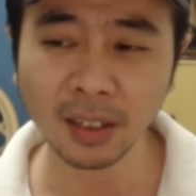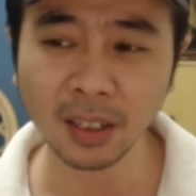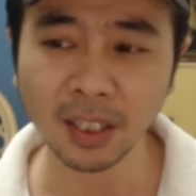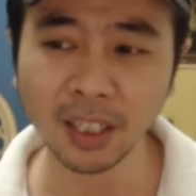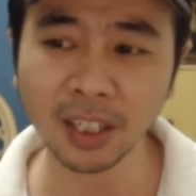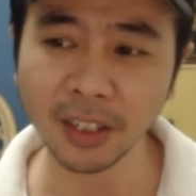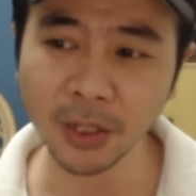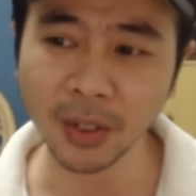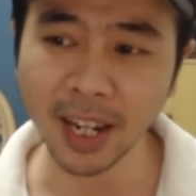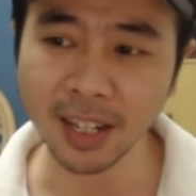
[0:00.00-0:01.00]
She
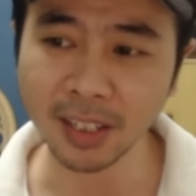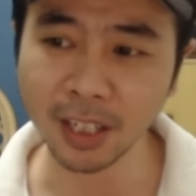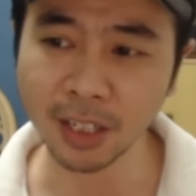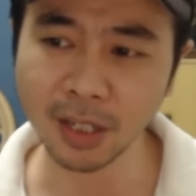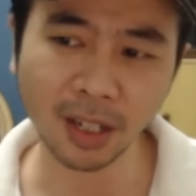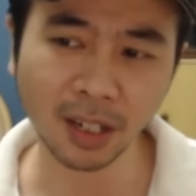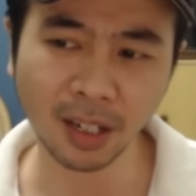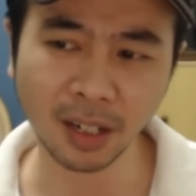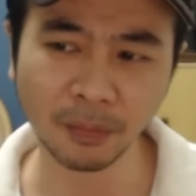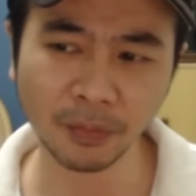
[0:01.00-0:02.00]
also has this
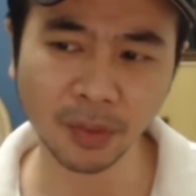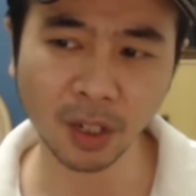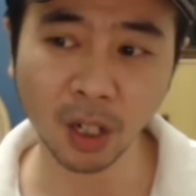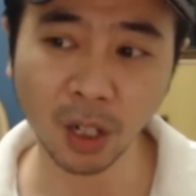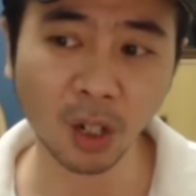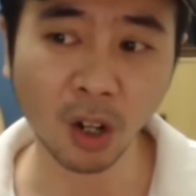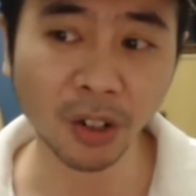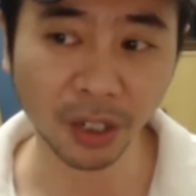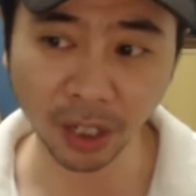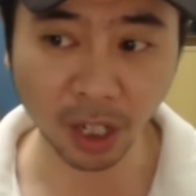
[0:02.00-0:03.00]

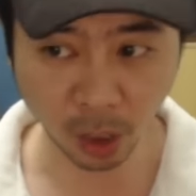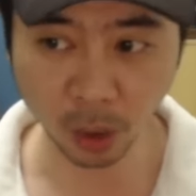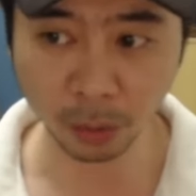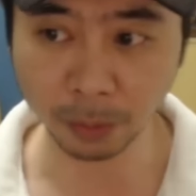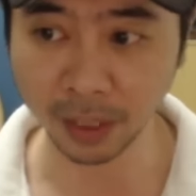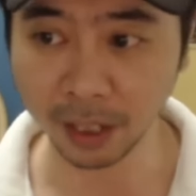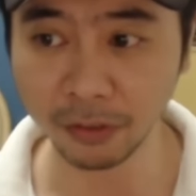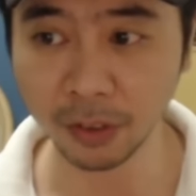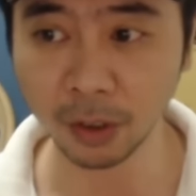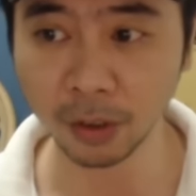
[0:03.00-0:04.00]
on her own
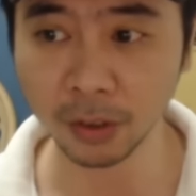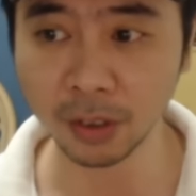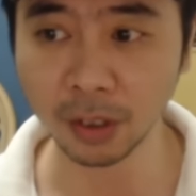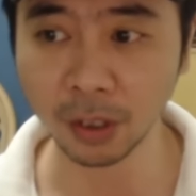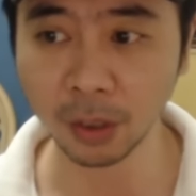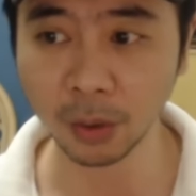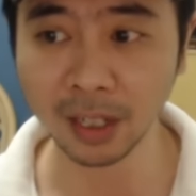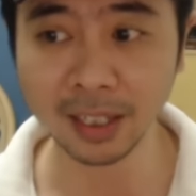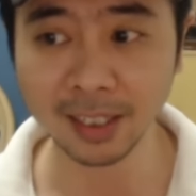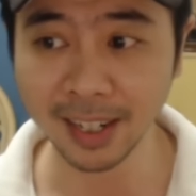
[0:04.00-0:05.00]
buff. Oh, so
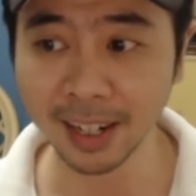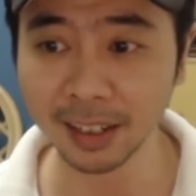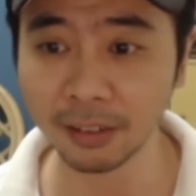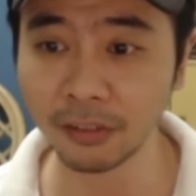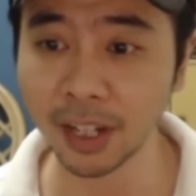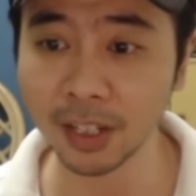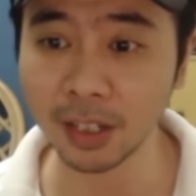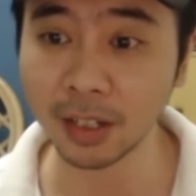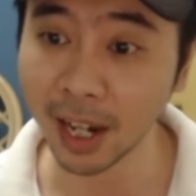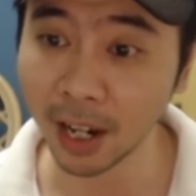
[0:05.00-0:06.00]
attack defense
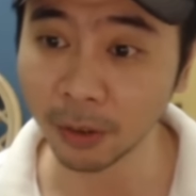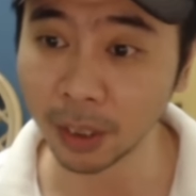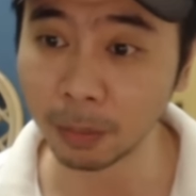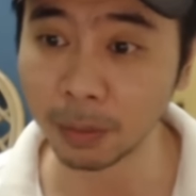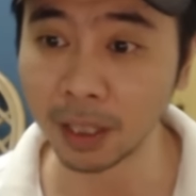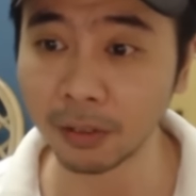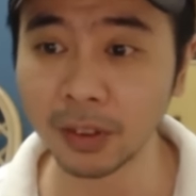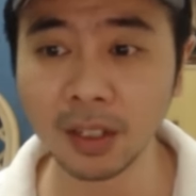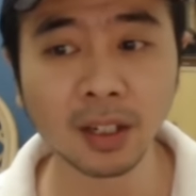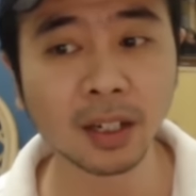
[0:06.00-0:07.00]
down debuff
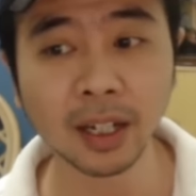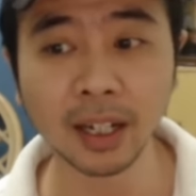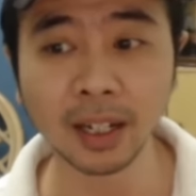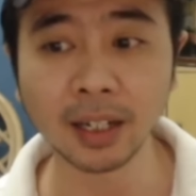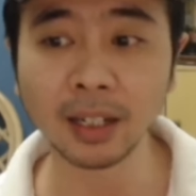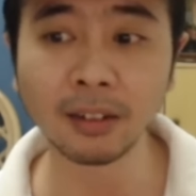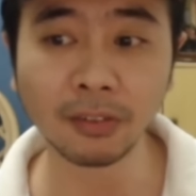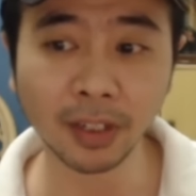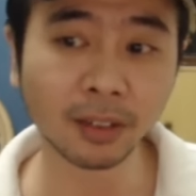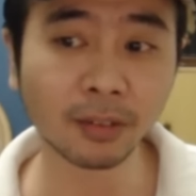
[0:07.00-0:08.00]
and
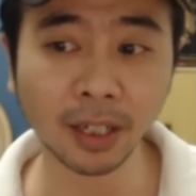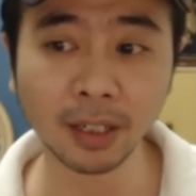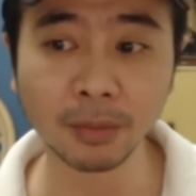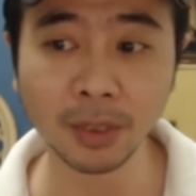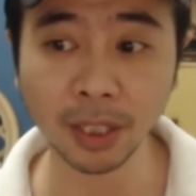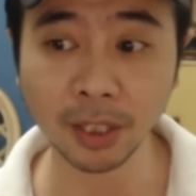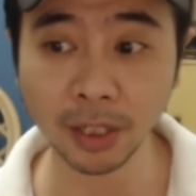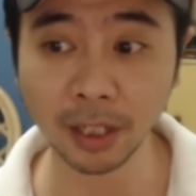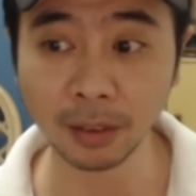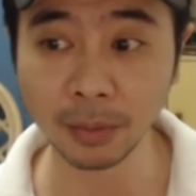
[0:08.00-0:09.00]
inflict random
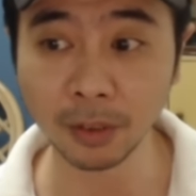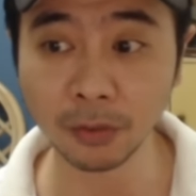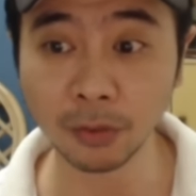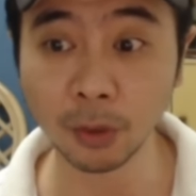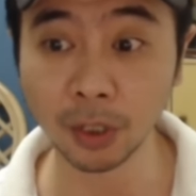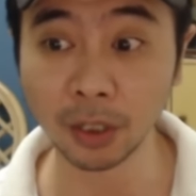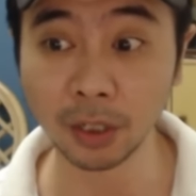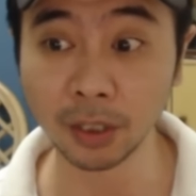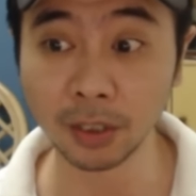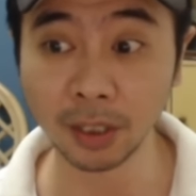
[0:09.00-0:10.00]
status ailments for
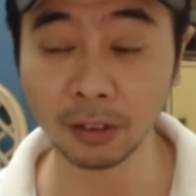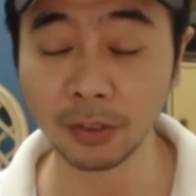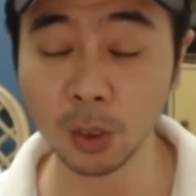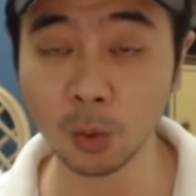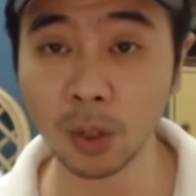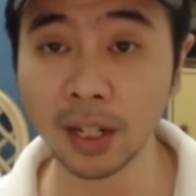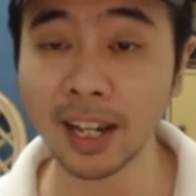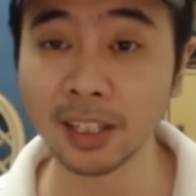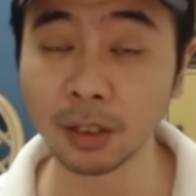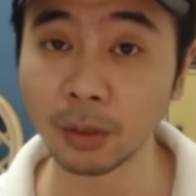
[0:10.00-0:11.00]
herself. This one
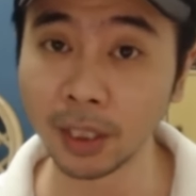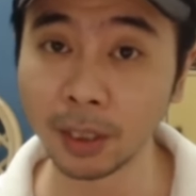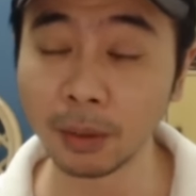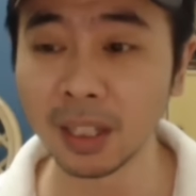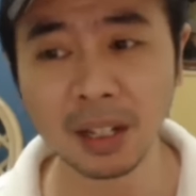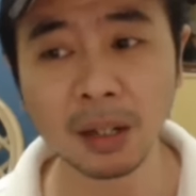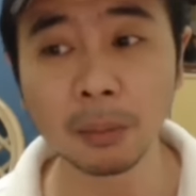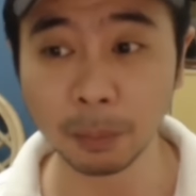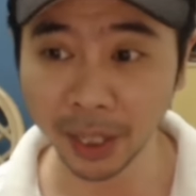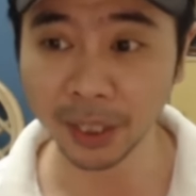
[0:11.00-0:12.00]
has a really
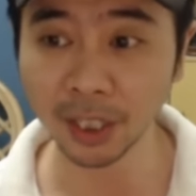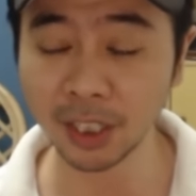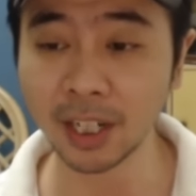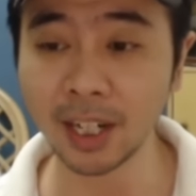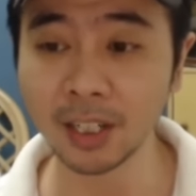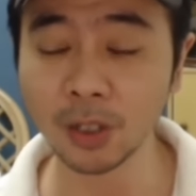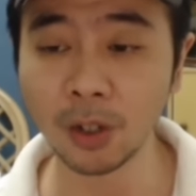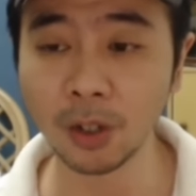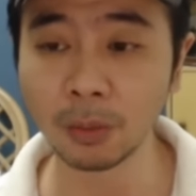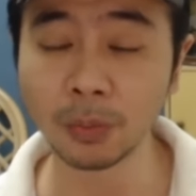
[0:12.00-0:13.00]
better chance
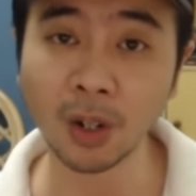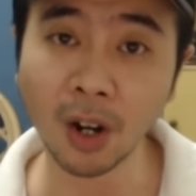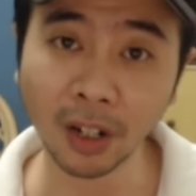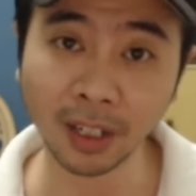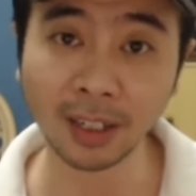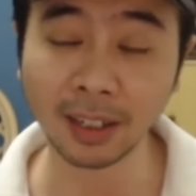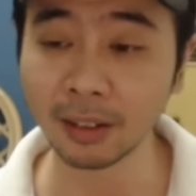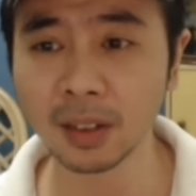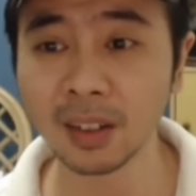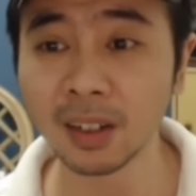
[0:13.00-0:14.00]
on
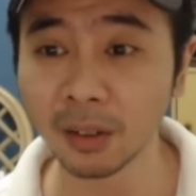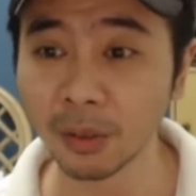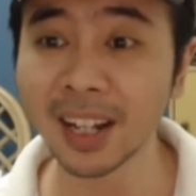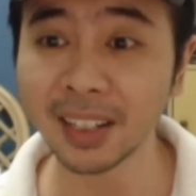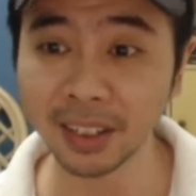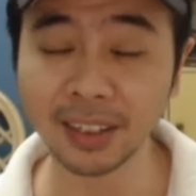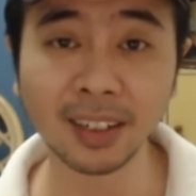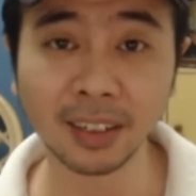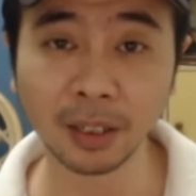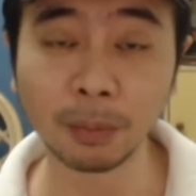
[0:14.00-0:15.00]
proccing rather
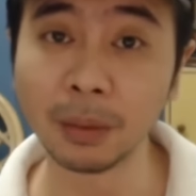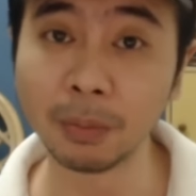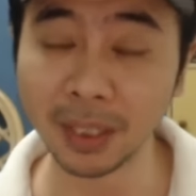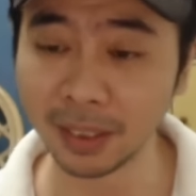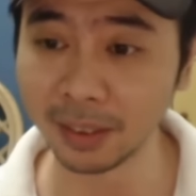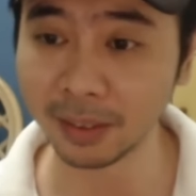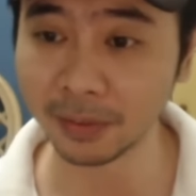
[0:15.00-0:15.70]
than her BB.